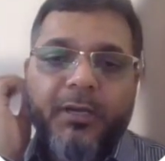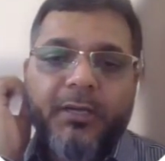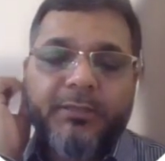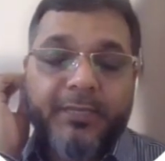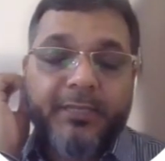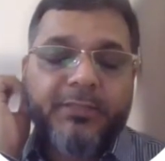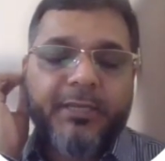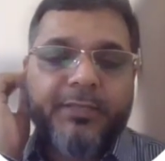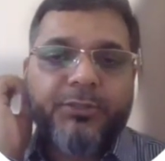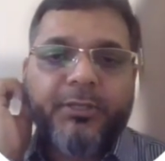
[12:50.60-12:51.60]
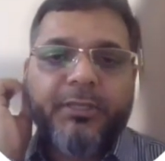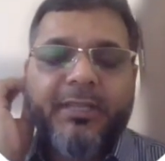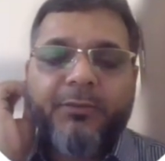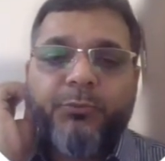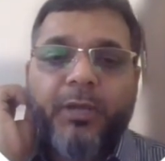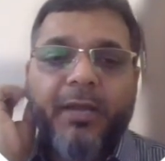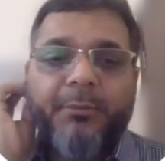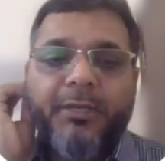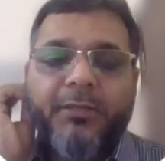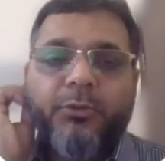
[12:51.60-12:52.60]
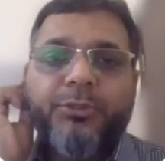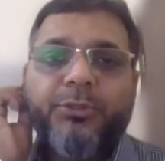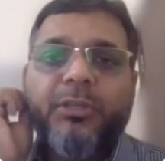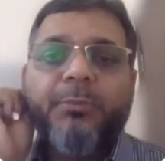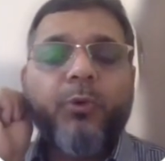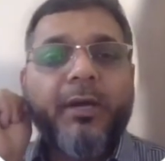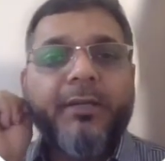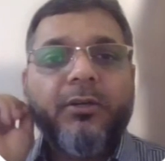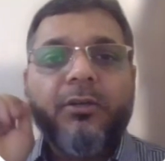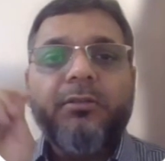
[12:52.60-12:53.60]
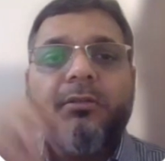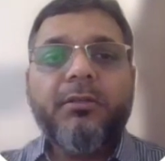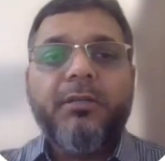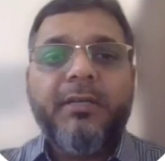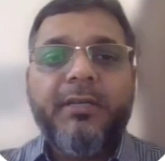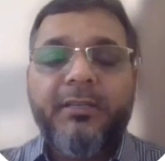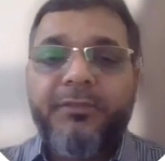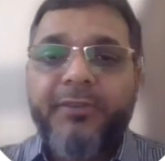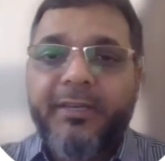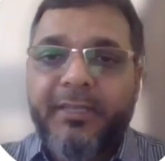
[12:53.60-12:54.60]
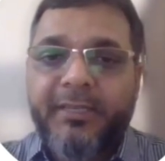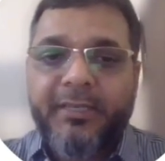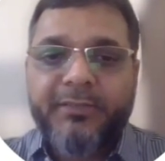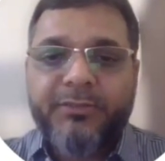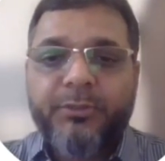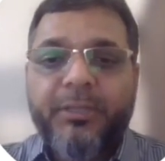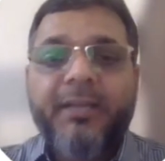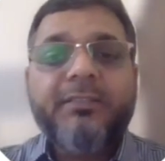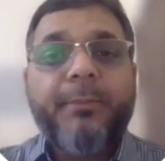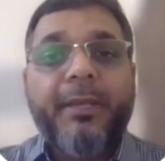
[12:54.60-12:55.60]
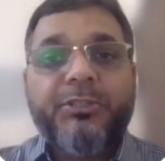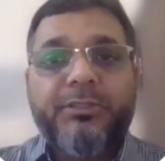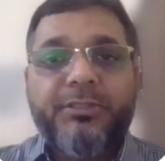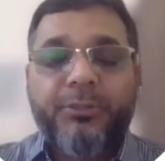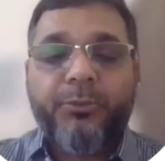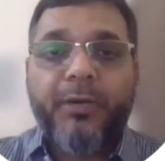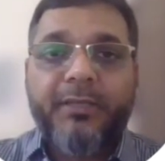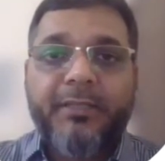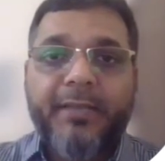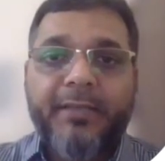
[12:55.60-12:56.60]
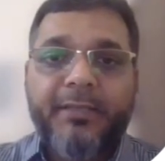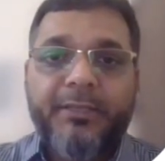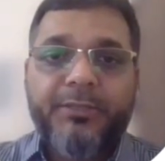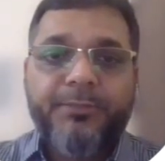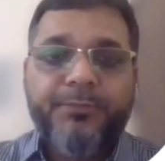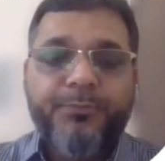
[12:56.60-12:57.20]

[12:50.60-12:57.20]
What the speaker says: second slide, sorry, that I'm not going to keep quiet on identified areas. So there are some actions required in that case.